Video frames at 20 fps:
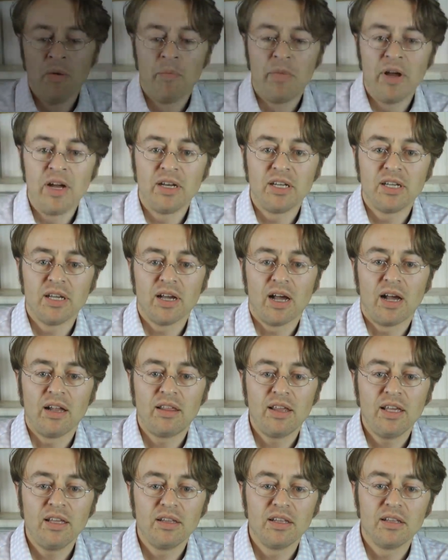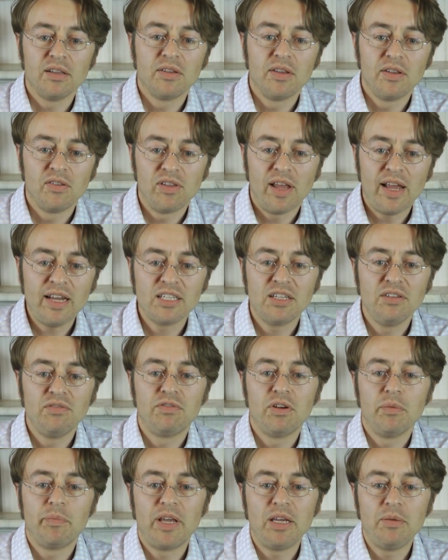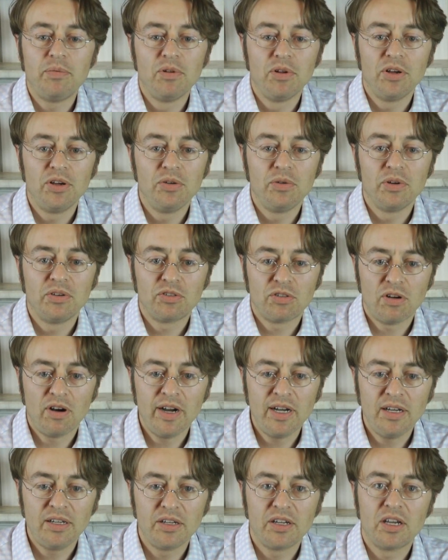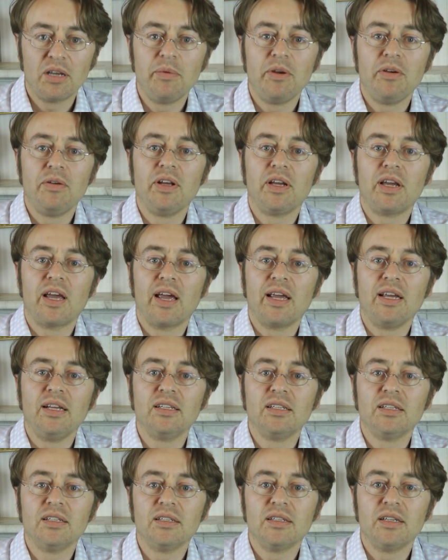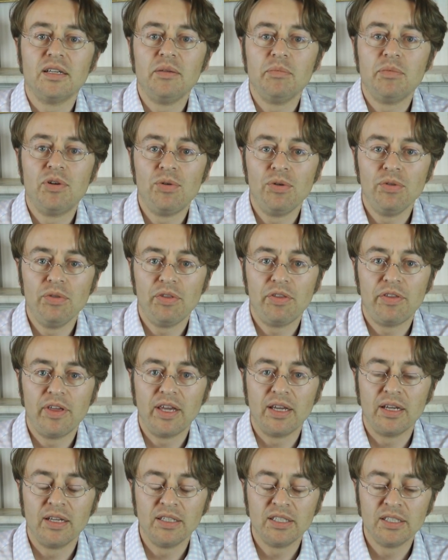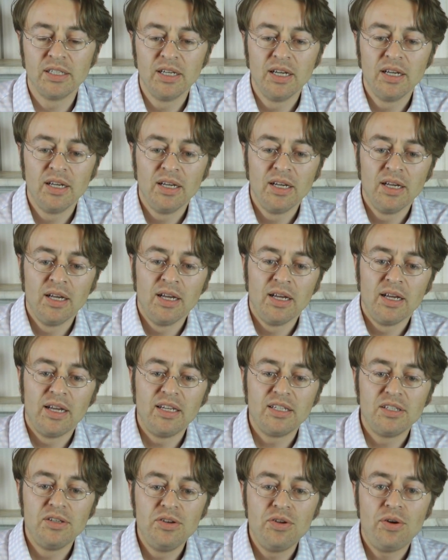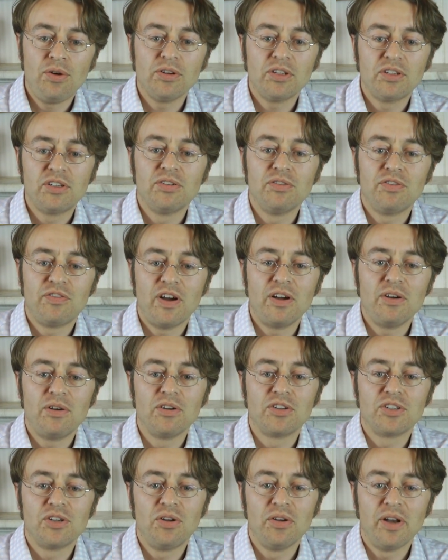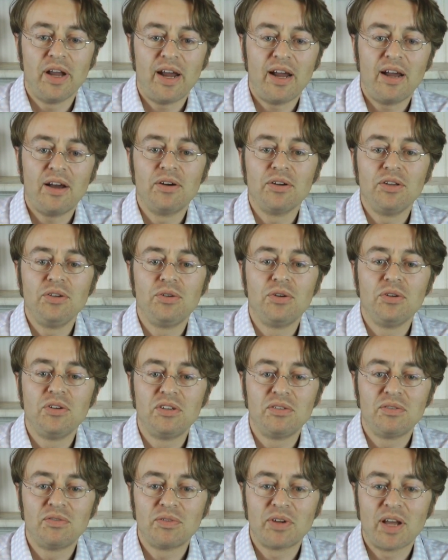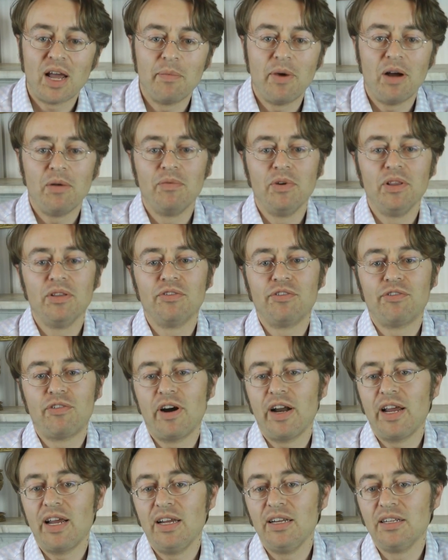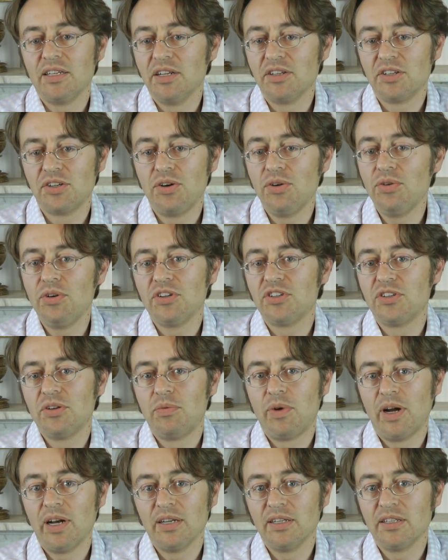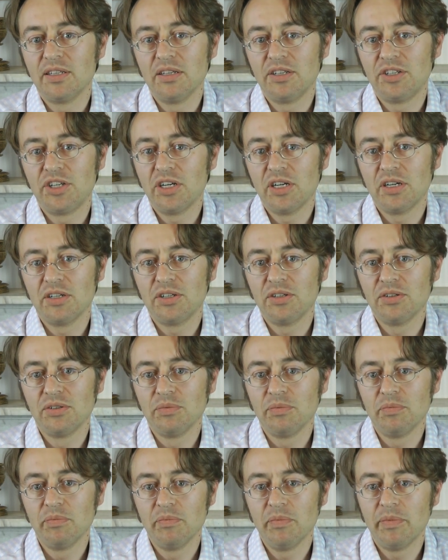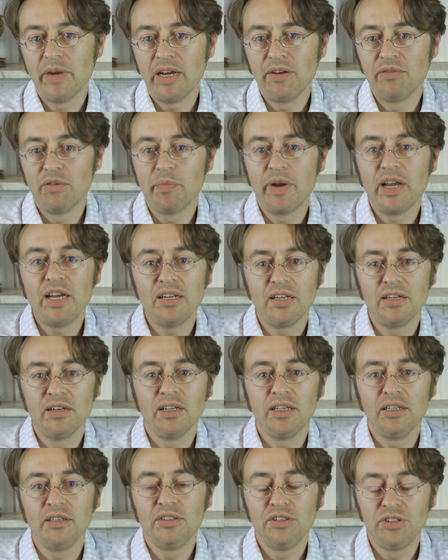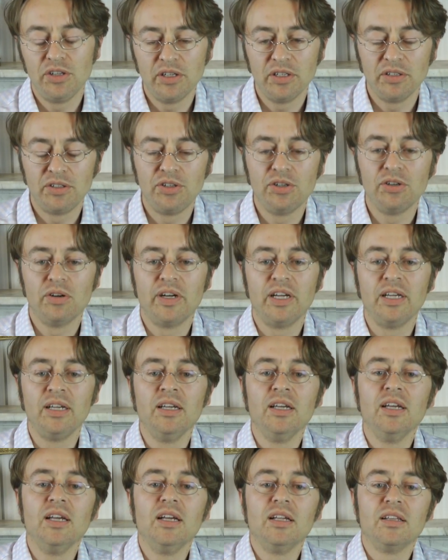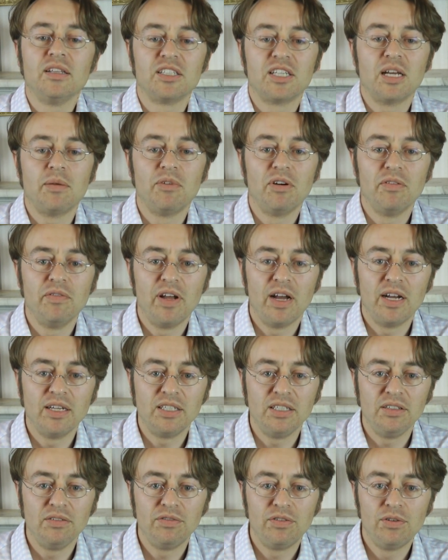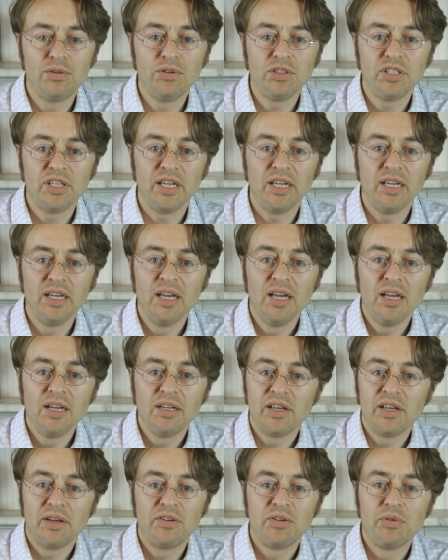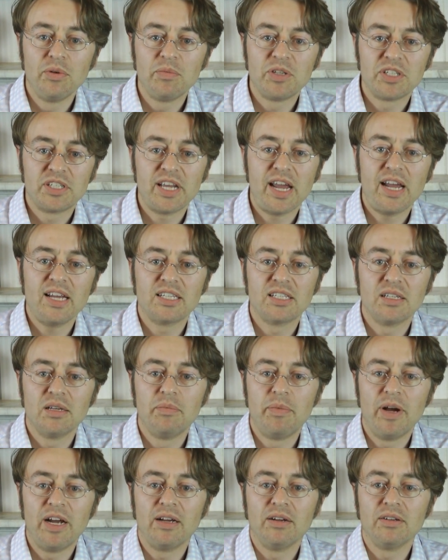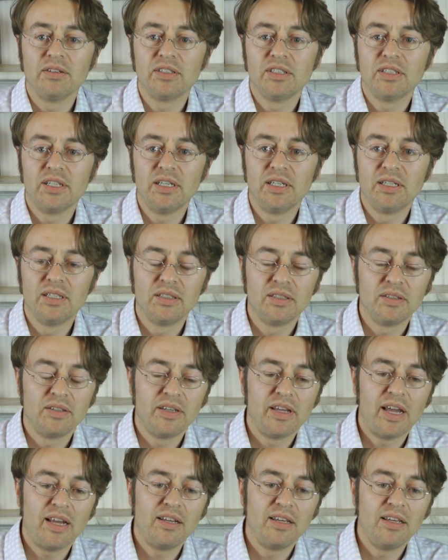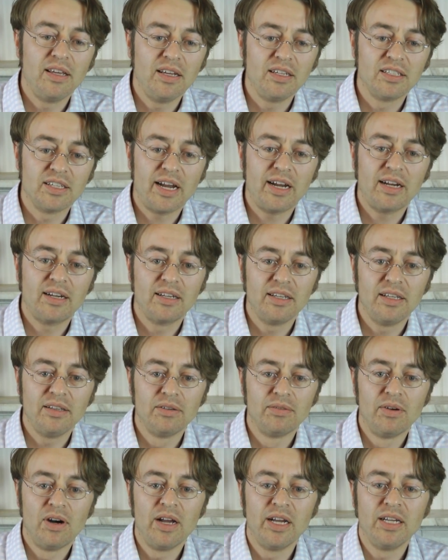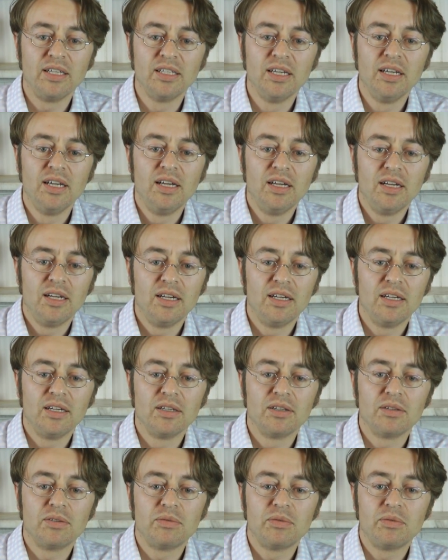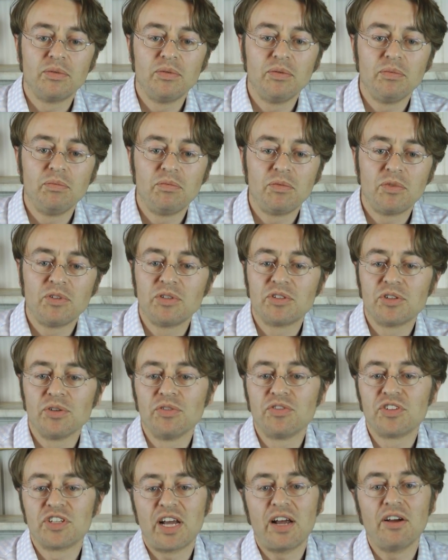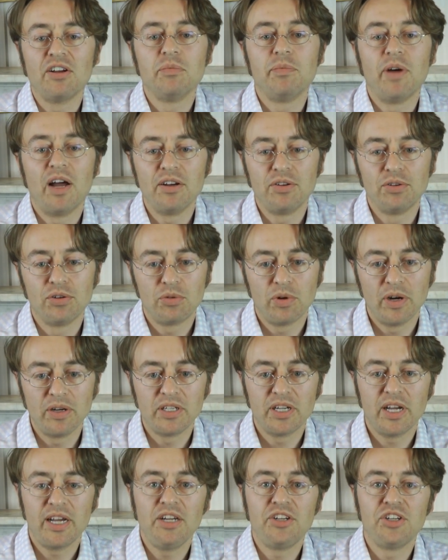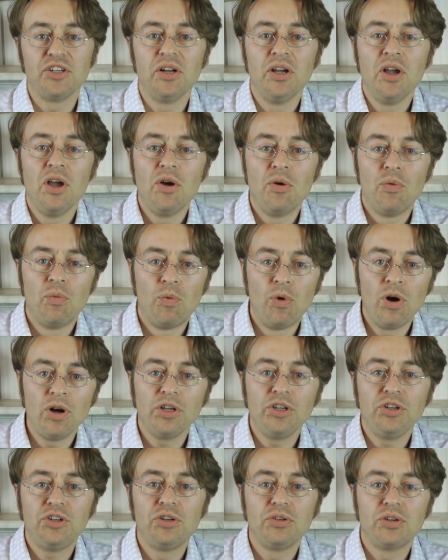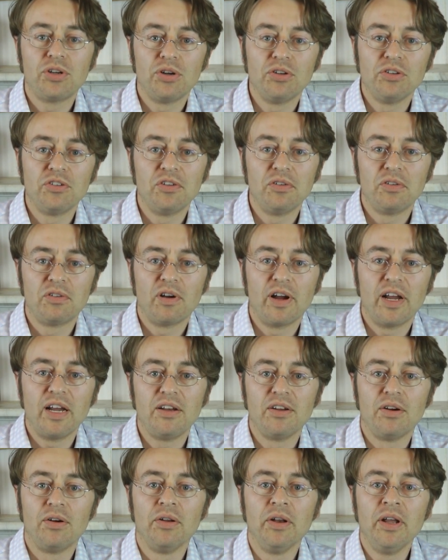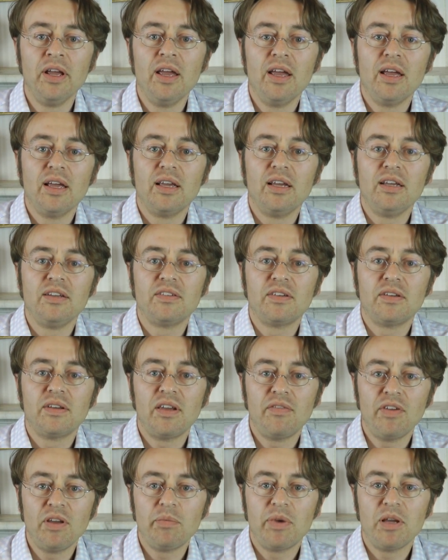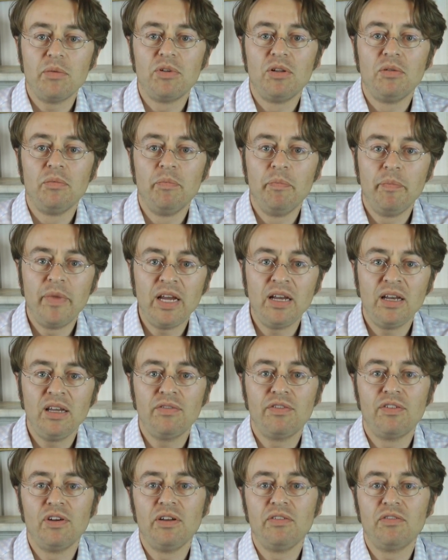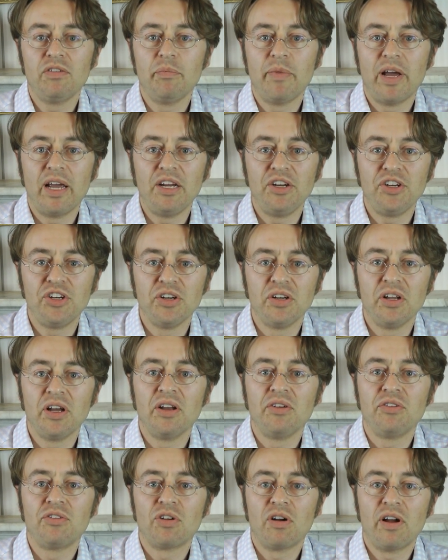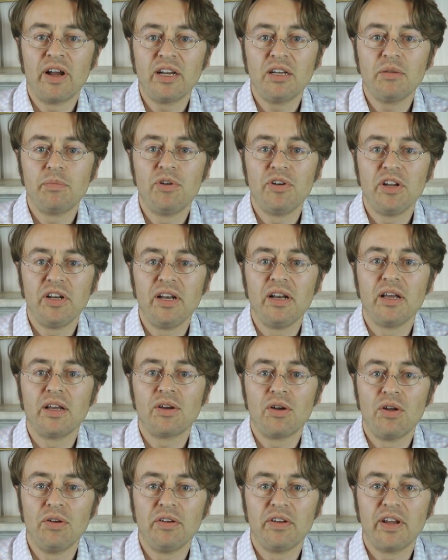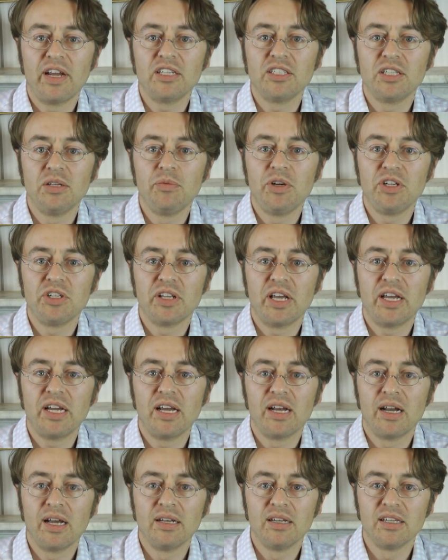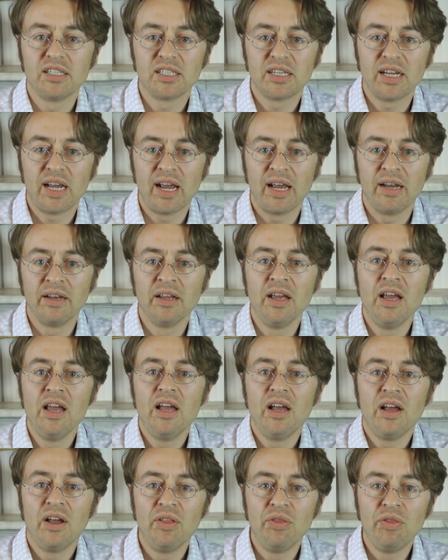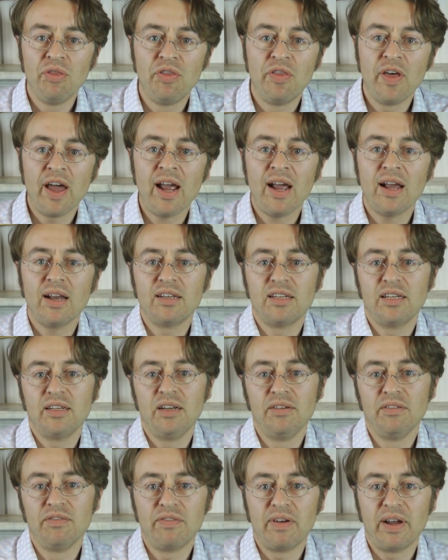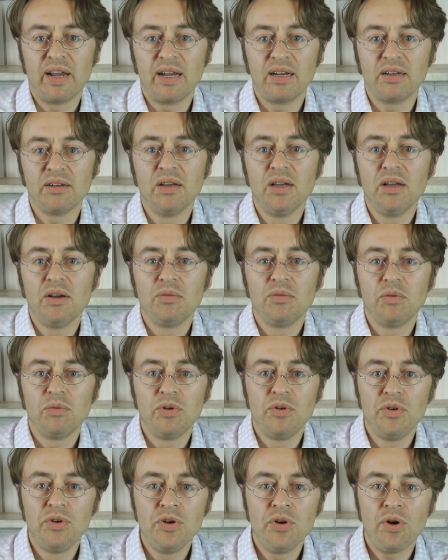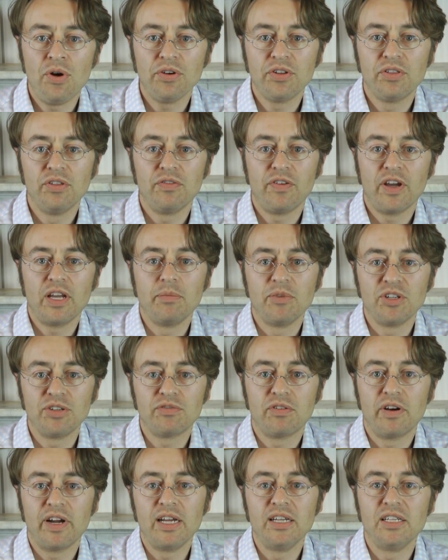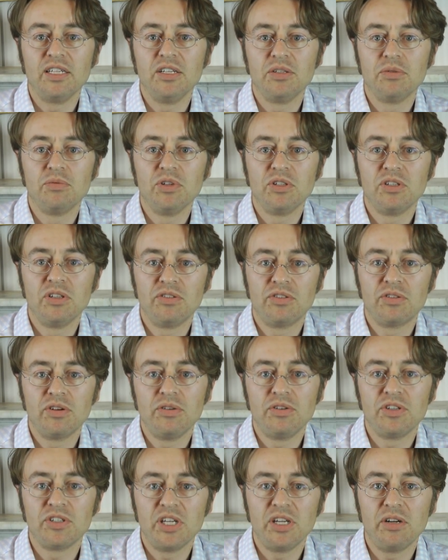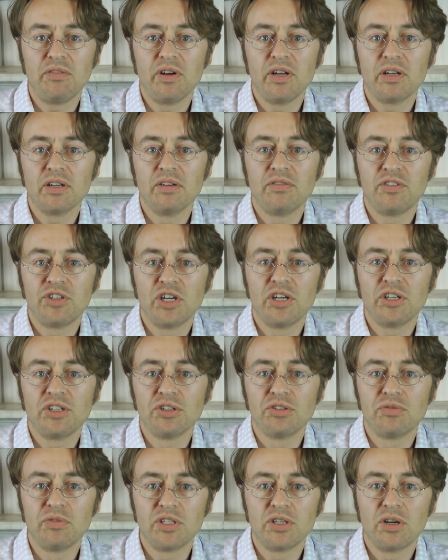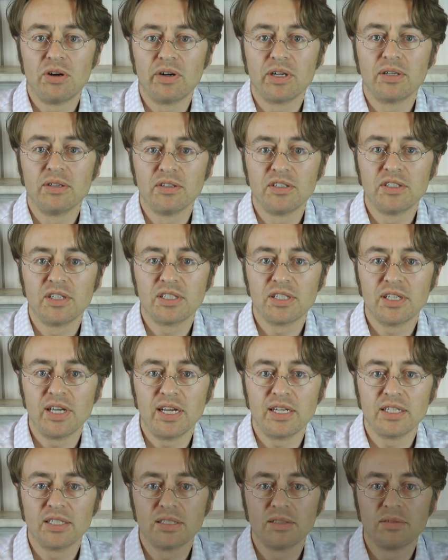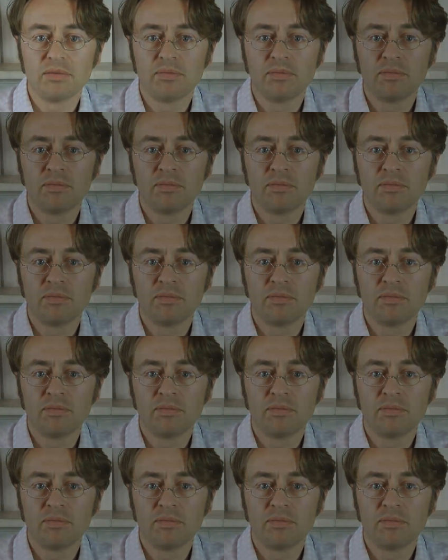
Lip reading: But I think that the lesson for people who are trying to communicate important things is not to focus on how you could come up with a phrase as good as the ones that Churchill made repeatedly during the summer of 1940, to obsess about getting exactly the right sort of soundbite or quotation. What you should concentrate on is giving people meaningful information and trying to put it in a context in which they can understand. And that, in fact, not the famous phrases, was the true secret of Churchill's rhetorical success.